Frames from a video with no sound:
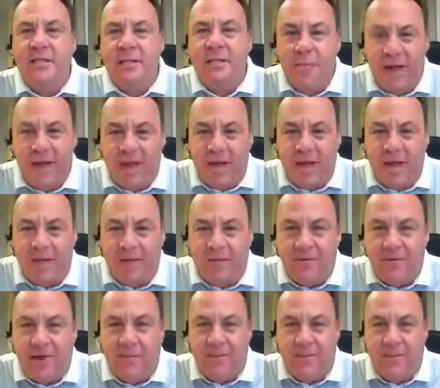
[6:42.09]
didn't spend
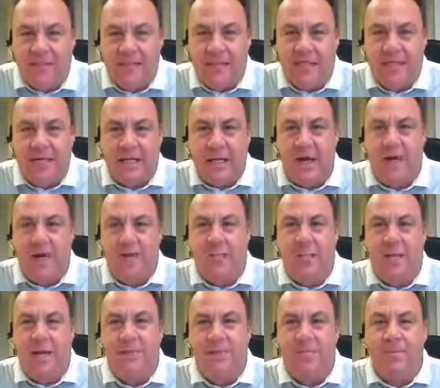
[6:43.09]
enough time listening to
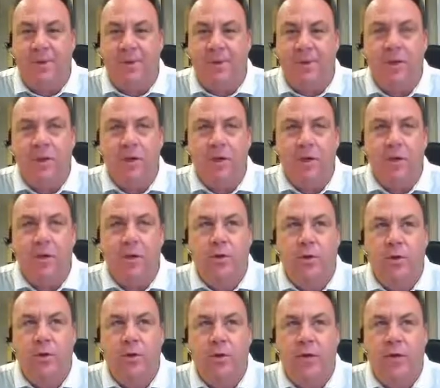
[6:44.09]
other people
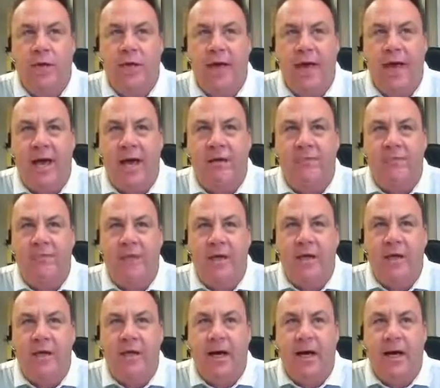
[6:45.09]
who could have
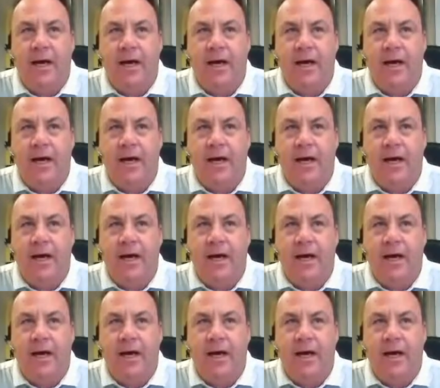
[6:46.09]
